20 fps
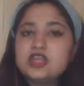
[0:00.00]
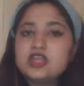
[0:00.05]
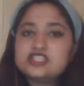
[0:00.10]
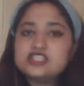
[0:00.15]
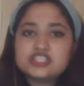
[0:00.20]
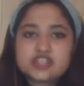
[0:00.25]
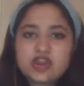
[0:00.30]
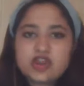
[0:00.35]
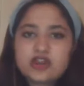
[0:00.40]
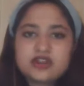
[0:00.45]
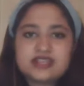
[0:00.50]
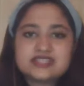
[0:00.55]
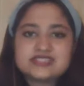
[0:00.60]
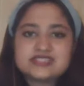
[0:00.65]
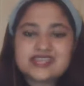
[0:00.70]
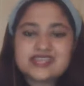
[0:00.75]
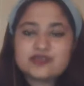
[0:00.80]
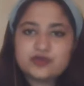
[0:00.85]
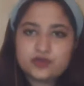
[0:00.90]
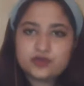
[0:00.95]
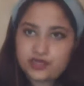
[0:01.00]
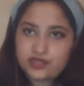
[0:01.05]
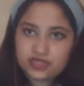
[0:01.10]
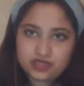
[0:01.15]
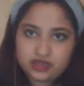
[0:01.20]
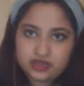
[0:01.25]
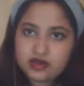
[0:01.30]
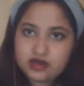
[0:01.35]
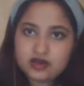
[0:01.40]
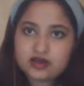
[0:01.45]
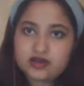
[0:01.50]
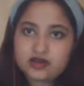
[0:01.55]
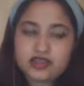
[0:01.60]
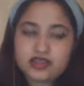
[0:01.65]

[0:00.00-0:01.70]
Surely Jake would be here